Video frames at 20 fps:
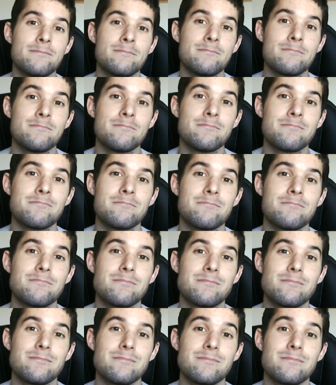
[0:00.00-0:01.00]

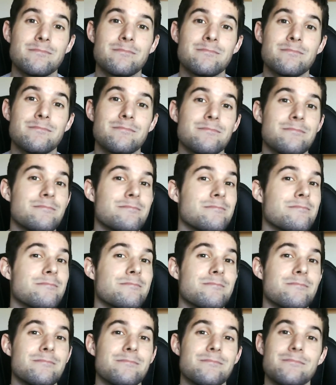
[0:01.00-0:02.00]

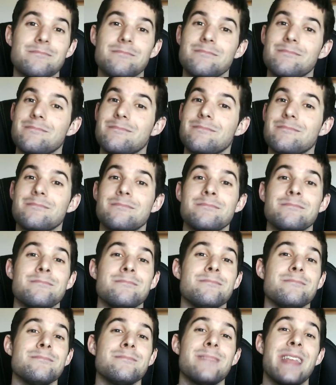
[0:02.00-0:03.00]

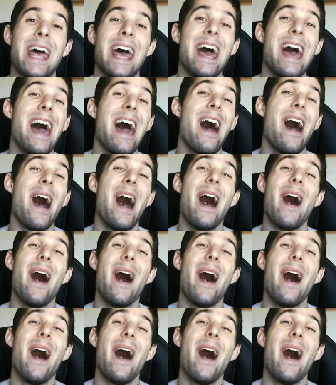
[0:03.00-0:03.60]
[no speech]